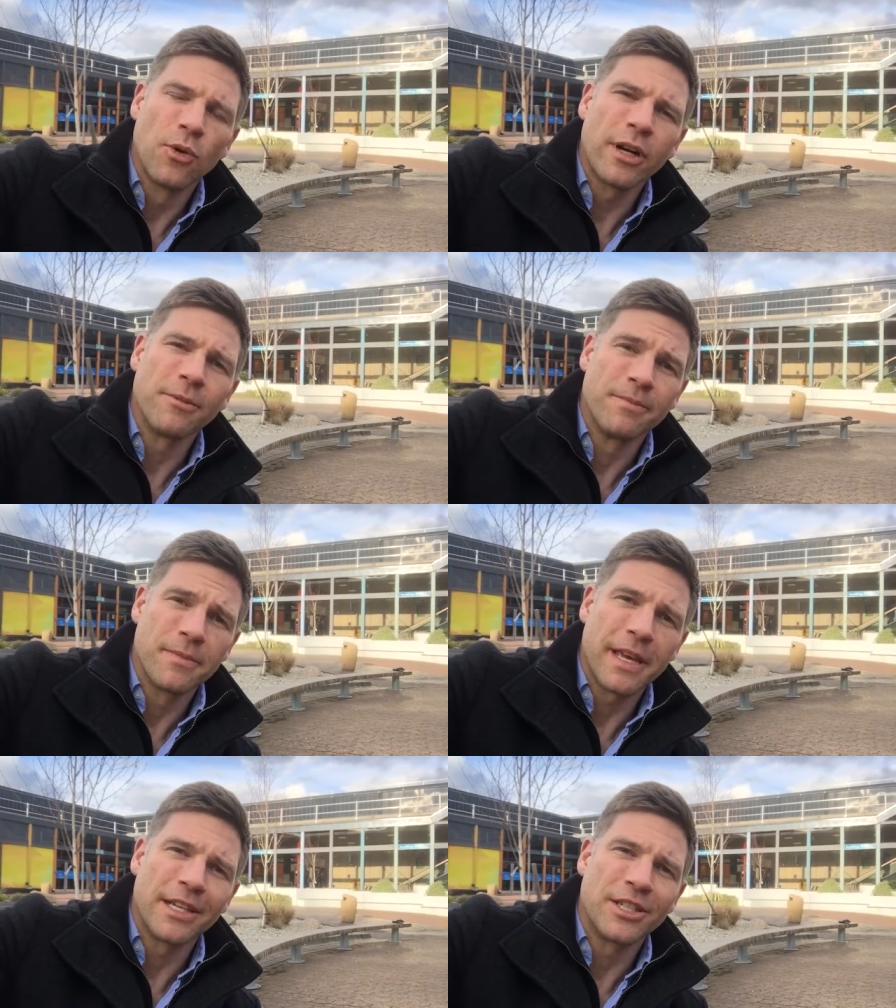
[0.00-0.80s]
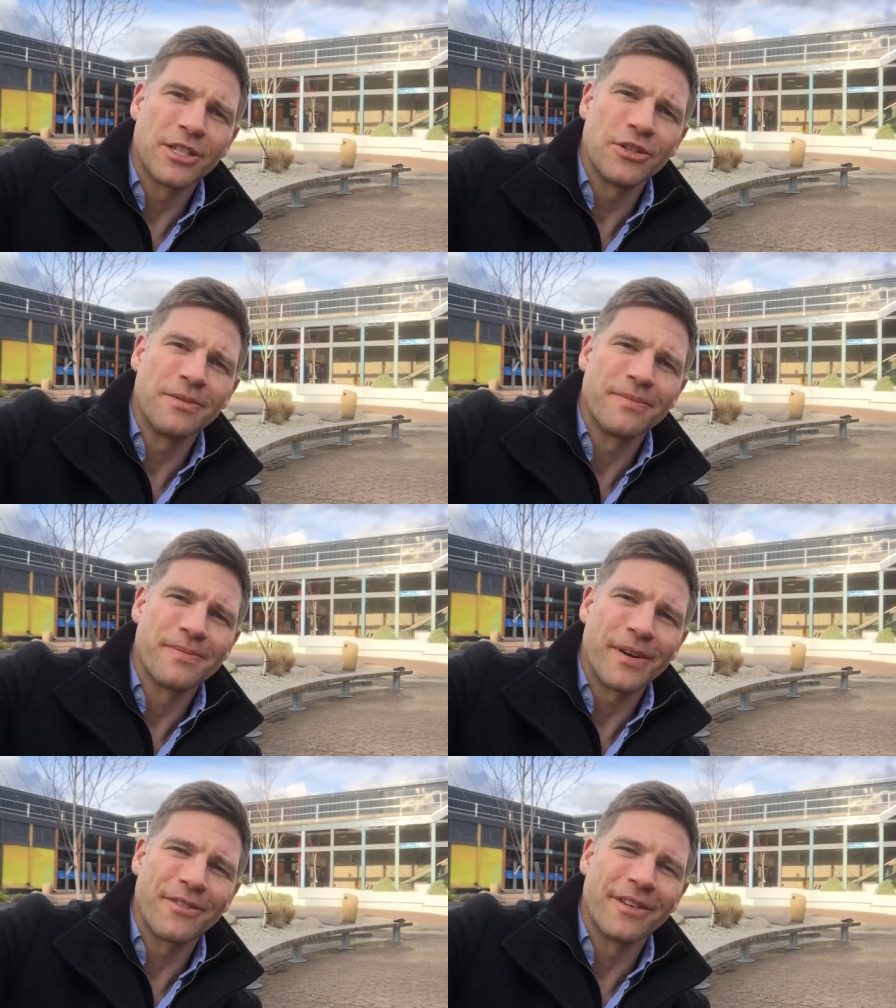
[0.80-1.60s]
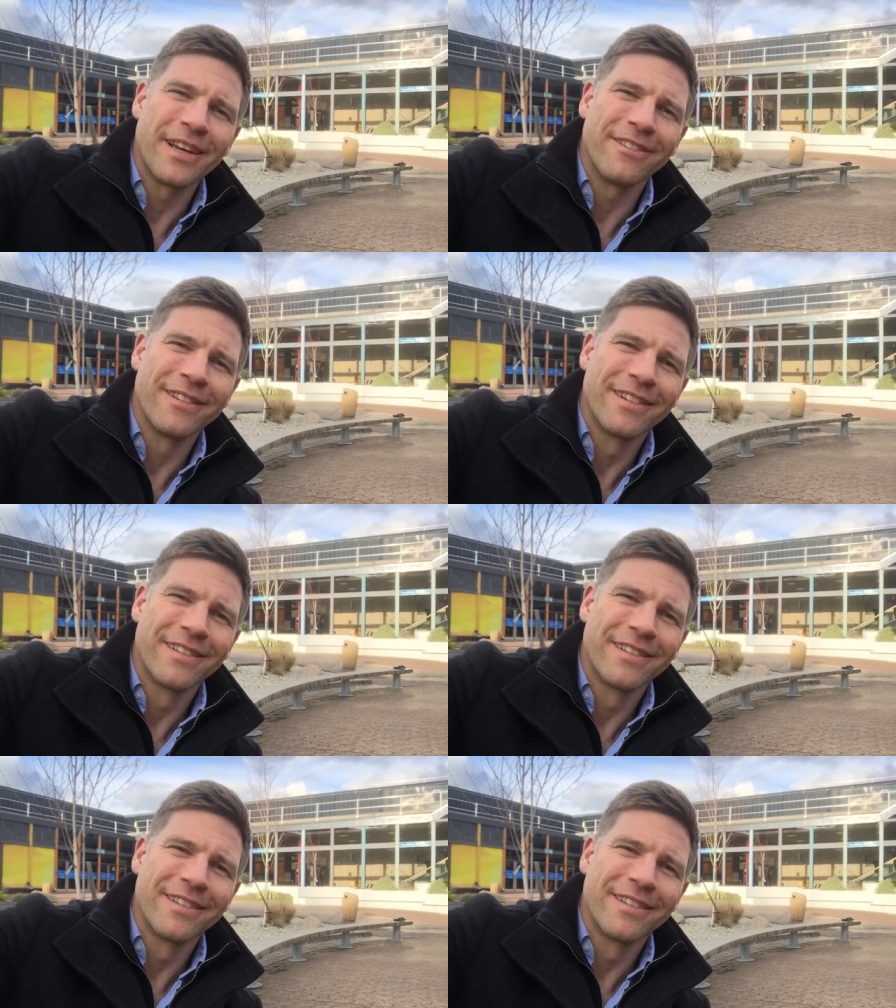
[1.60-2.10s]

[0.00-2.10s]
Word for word: Righto, catch you soon. Bye for now.